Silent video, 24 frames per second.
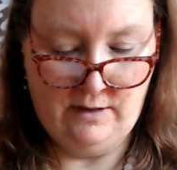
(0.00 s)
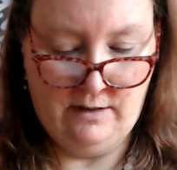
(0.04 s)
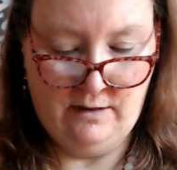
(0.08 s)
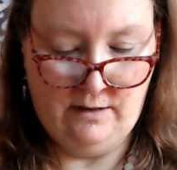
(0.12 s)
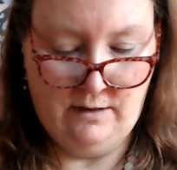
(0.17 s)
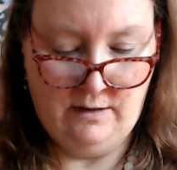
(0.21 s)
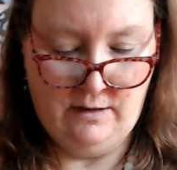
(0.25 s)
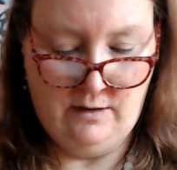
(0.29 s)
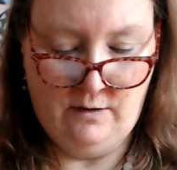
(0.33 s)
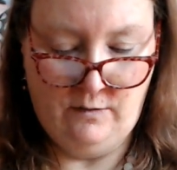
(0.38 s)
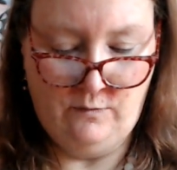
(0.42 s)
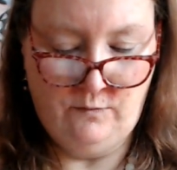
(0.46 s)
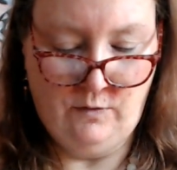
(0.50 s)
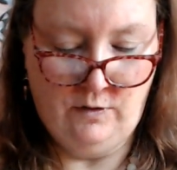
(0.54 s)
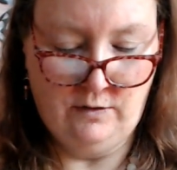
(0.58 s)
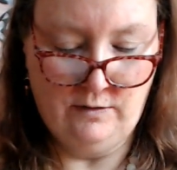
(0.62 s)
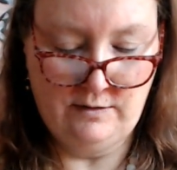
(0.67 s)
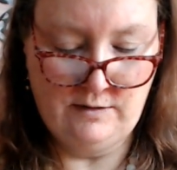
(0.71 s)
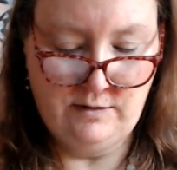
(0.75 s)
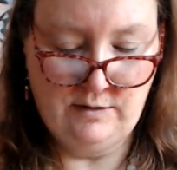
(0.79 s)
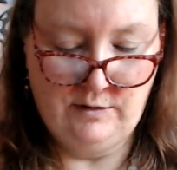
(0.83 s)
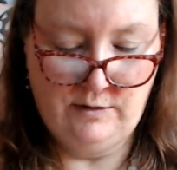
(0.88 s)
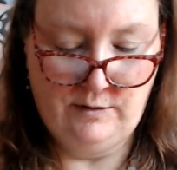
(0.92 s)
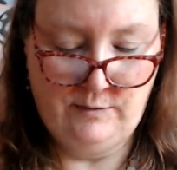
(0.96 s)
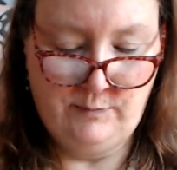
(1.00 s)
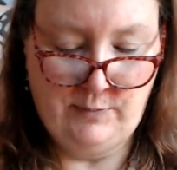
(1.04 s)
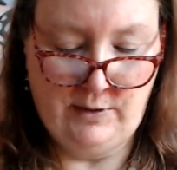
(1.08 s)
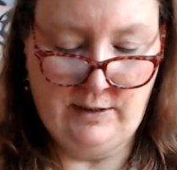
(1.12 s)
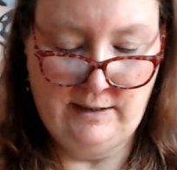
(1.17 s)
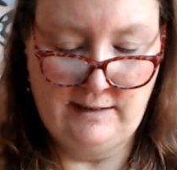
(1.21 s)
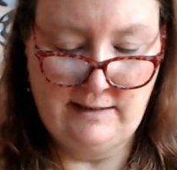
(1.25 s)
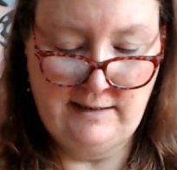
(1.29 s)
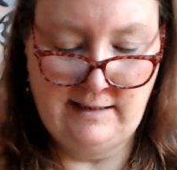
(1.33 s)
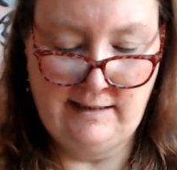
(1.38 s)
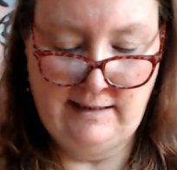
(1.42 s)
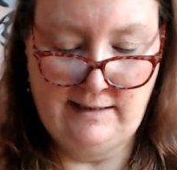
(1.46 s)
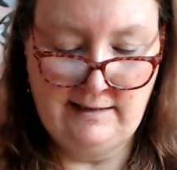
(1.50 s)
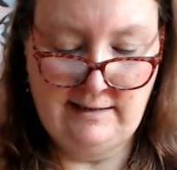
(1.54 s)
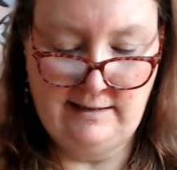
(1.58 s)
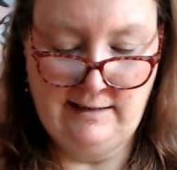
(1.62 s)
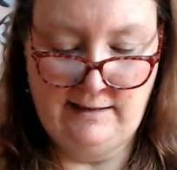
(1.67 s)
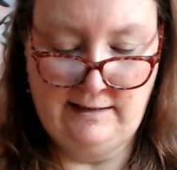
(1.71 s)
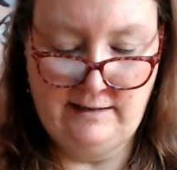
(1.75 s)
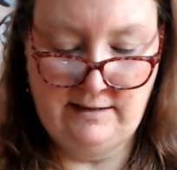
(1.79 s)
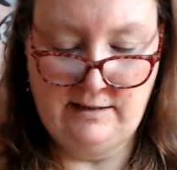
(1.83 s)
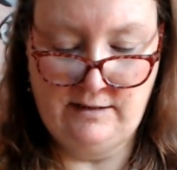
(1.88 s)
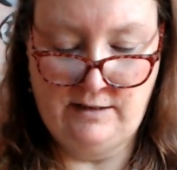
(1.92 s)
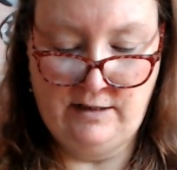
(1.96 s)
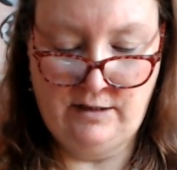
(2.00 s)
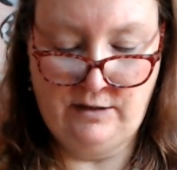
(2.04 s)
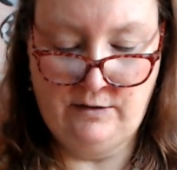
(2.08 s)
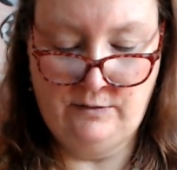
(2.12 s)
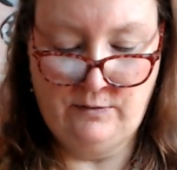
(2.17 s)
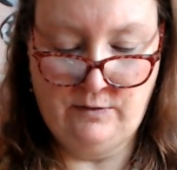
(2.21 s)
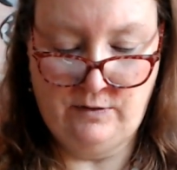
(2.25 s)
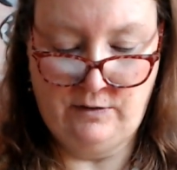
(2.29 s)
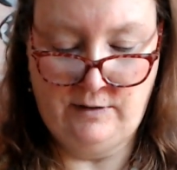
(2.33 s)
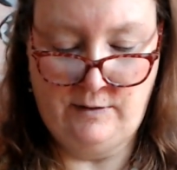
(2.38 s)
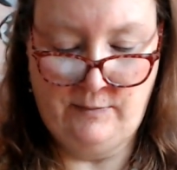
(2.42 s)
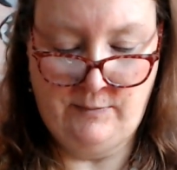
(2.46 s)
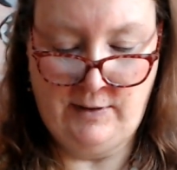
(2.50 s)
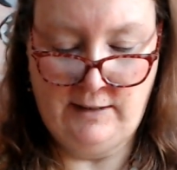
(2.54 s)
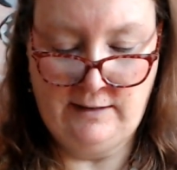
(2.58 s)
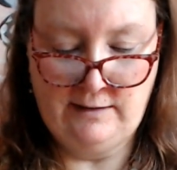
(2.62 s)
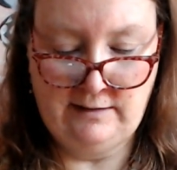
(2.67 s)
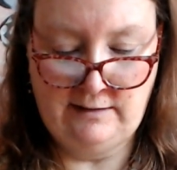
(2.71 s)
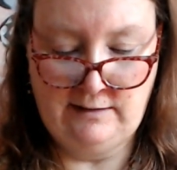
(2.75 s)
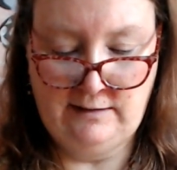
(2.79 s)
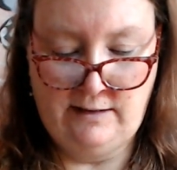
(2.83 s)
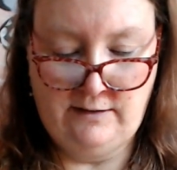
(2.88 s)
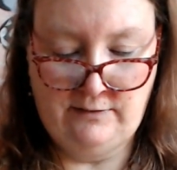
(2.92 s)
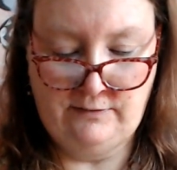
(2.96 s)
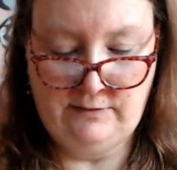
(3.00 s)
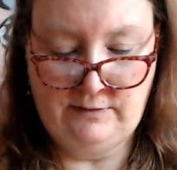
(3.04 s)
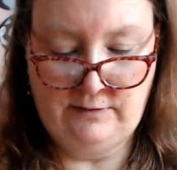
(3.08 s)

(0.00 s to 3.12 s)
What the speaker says: What do Pisces need to know on a mental level?